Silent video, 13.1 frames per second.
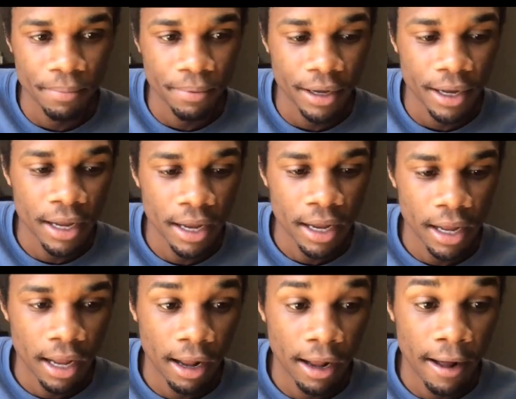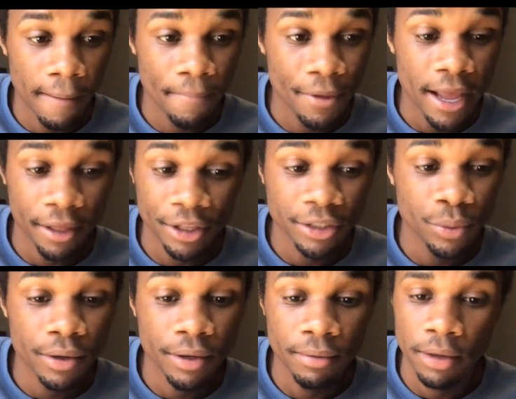But this
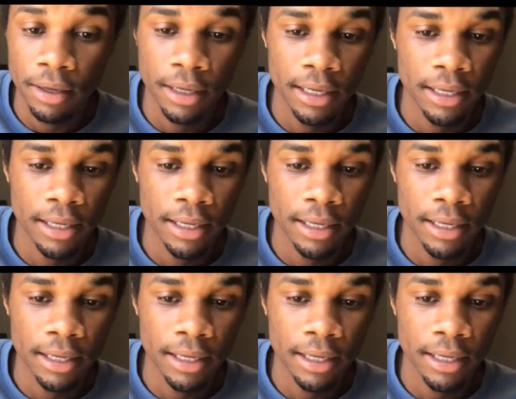one,